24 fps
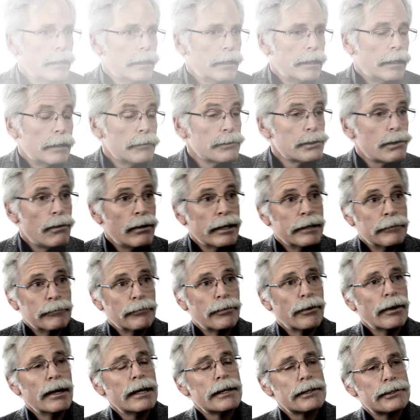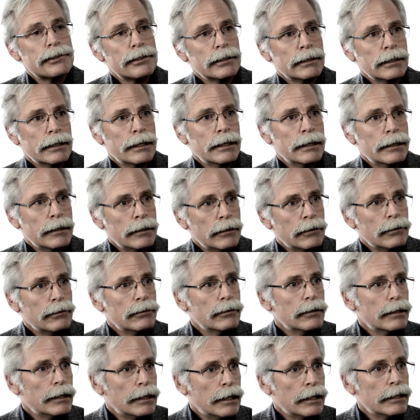I was quite impressed in
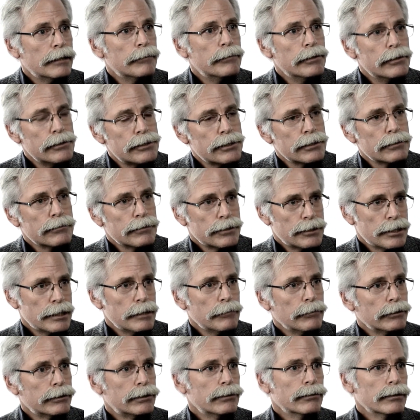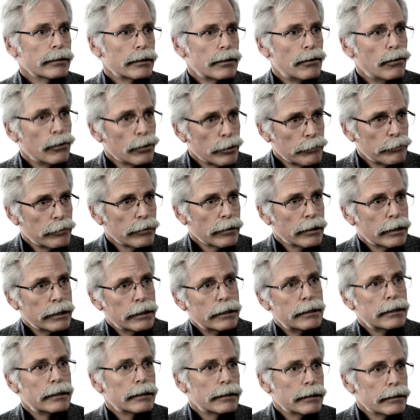how Hayabusa was able to
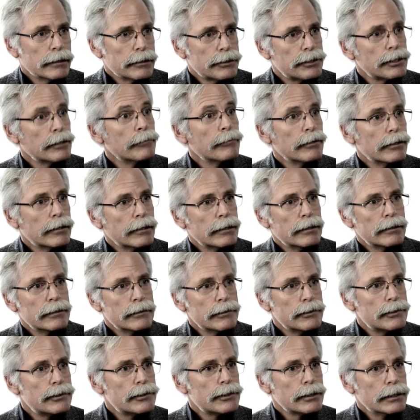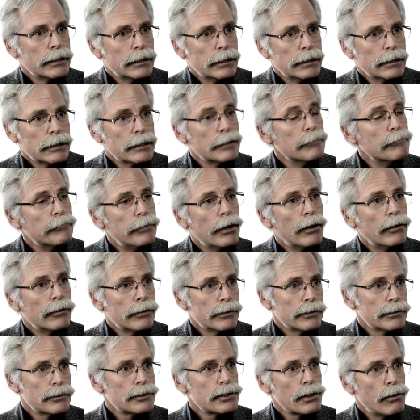incorporate uh, some of these uh,
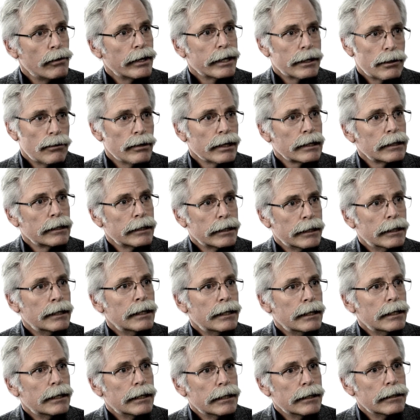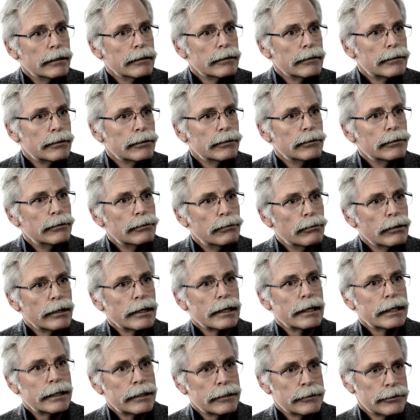components quite quickly into
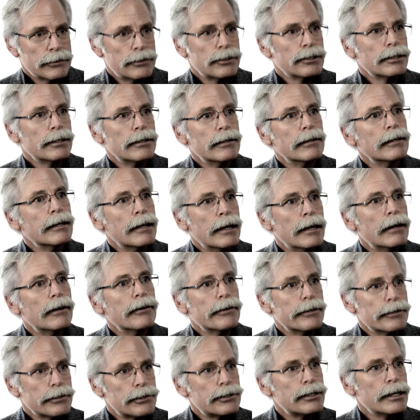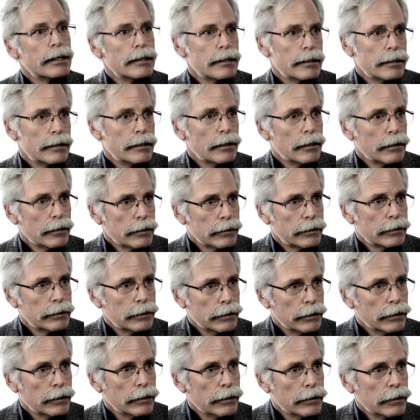what I consider now the state of the
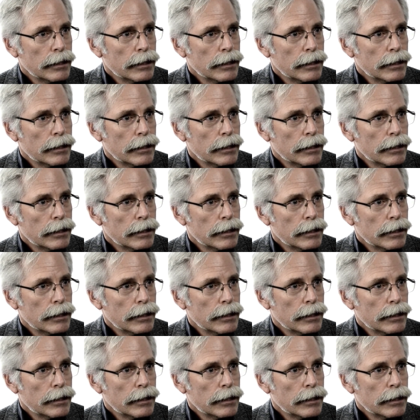art in